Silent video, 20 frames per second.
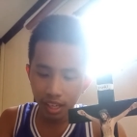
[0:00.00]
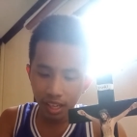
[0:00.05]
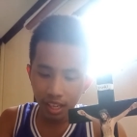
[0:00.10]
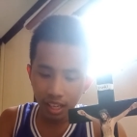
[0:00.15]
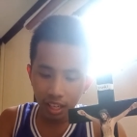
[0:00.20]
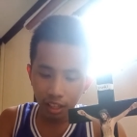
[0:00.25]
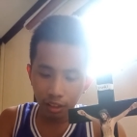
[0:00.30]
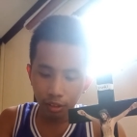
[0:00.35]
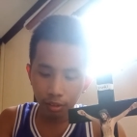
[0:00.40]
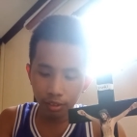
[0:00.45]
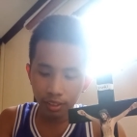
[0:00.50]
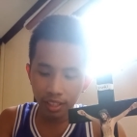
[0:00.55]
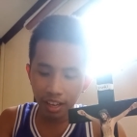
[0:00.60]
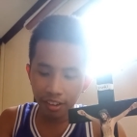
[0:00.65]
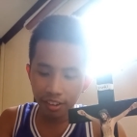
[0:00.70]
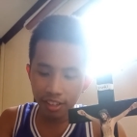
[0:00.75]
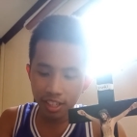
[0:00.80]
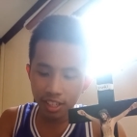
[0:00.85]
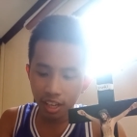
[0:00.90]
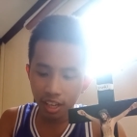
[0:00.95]
He looked down at
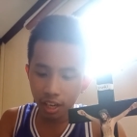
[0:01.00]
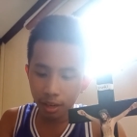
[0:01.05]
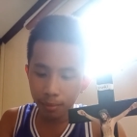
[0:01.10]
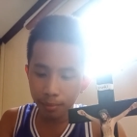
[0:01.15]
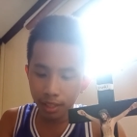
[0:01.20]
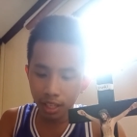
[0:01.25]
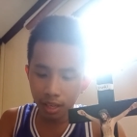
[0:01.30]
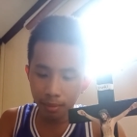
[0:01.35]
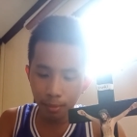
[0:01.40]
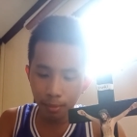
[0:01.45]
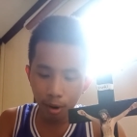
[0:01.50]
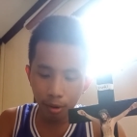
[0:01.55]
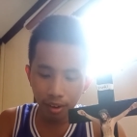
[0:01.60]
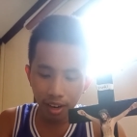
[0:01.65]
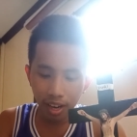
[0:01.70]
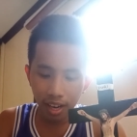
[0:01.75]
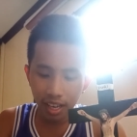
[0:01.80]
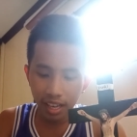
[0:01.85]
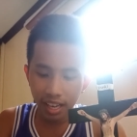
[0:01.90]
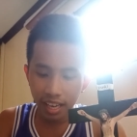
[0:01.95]
Sodom and Gomorrah,
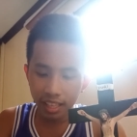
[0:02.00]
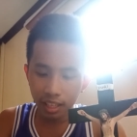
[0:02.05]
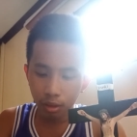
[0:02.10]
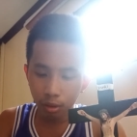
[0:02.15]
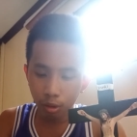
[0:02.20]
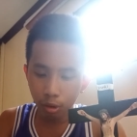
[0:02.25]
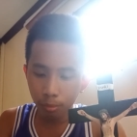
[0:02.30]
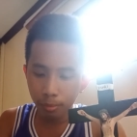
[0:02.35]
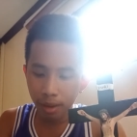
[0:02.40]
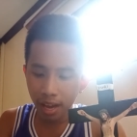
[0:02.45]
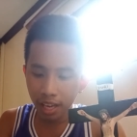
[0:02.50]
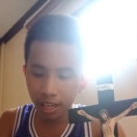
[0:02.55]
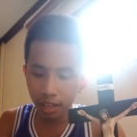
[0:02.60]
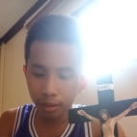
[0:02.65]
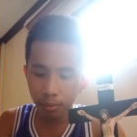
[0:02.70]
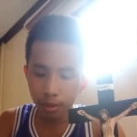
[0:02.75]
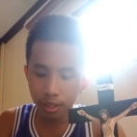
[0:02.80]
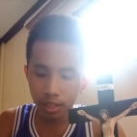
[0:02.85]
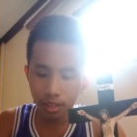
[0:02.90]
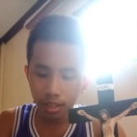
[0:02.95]
and the whole valley
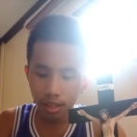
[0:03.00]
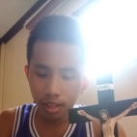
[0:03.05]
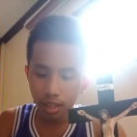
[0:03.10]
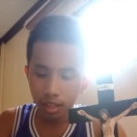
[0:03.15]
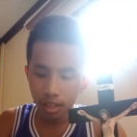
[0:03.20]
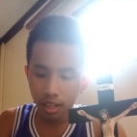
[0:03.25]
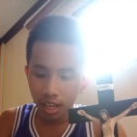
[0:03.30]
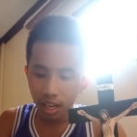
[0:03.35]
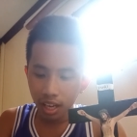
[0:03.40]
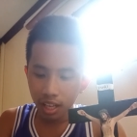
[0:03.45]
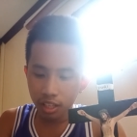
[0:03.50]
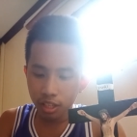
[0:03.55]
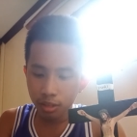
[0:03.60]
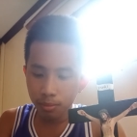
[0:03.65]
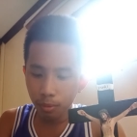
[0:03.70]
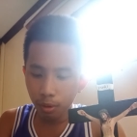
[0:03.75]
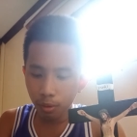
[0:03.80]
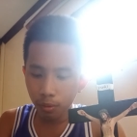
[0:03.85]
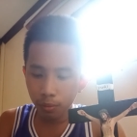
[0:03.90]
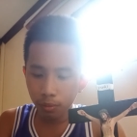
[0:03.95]
was and
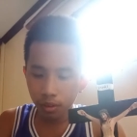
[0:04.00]
smoke